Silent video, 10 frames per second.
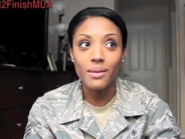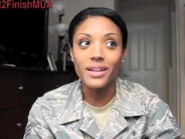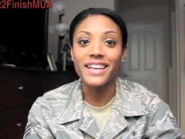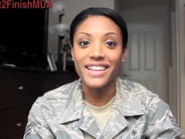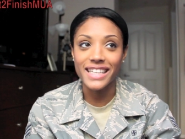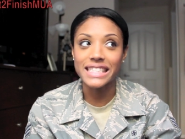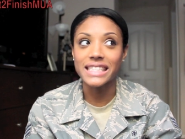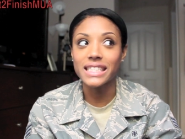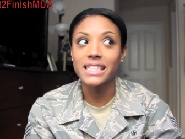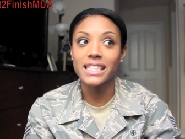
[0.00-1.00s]
I'm like,
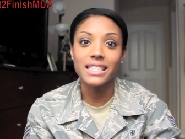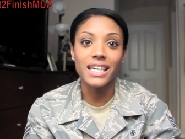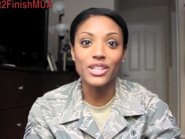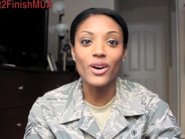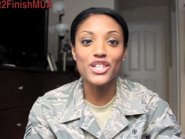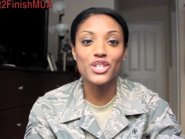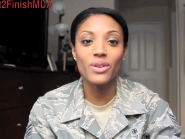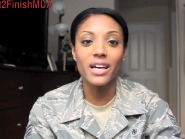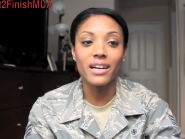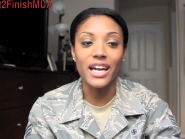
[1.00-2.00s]
yeah, I know how to shoot
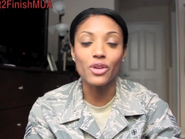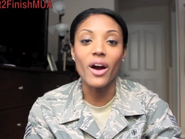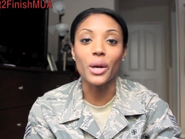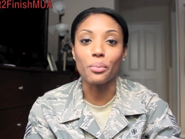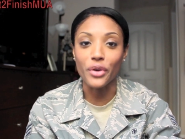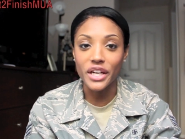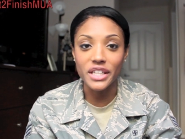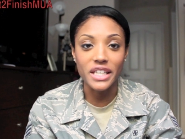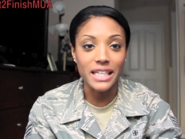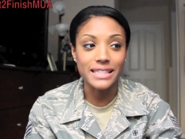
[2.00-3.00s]
a gun. I know how to break
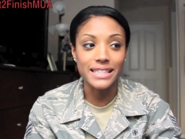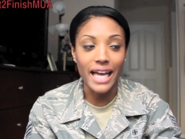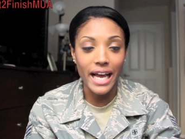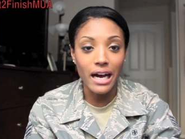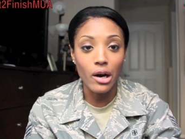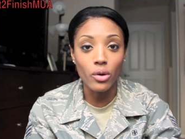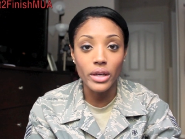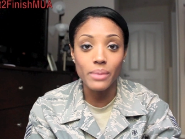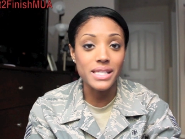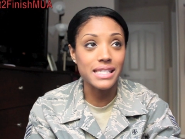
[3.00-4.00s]
a gun
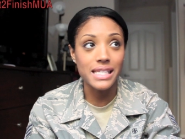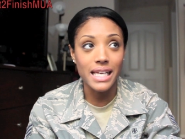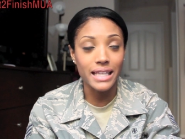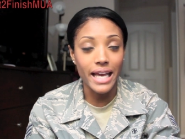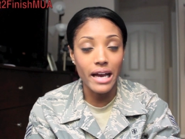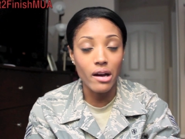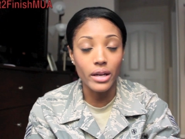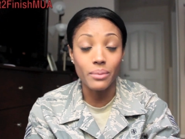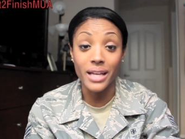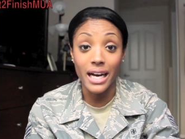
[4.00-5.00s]
down, M16
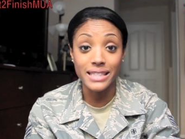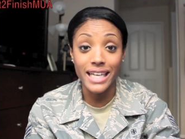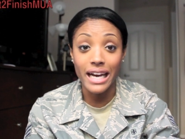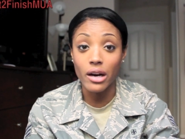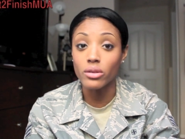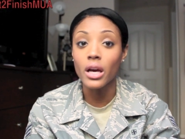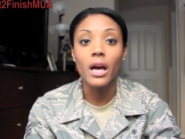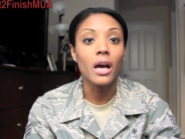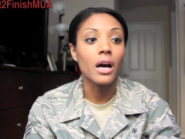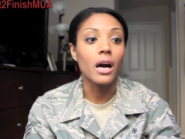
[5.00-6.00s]
down, M9 down,
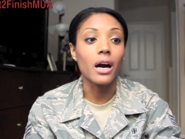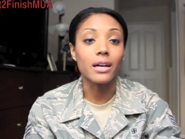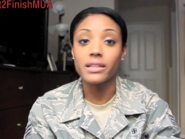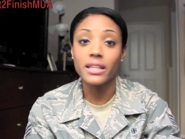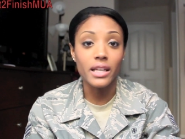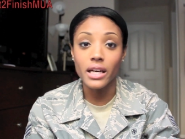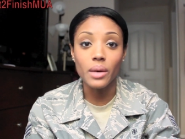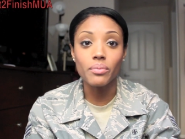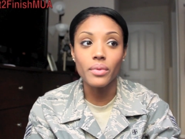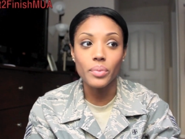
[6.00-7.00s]
clean it
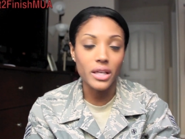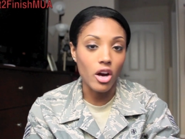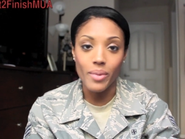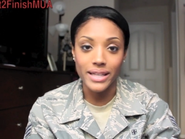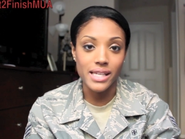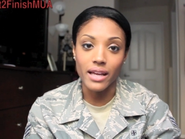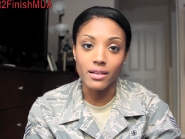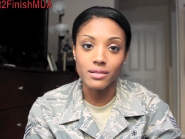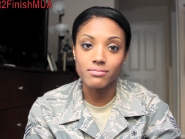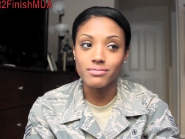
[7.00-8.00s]
up, put it all back
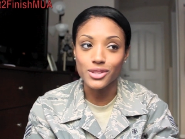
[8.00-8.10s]
together.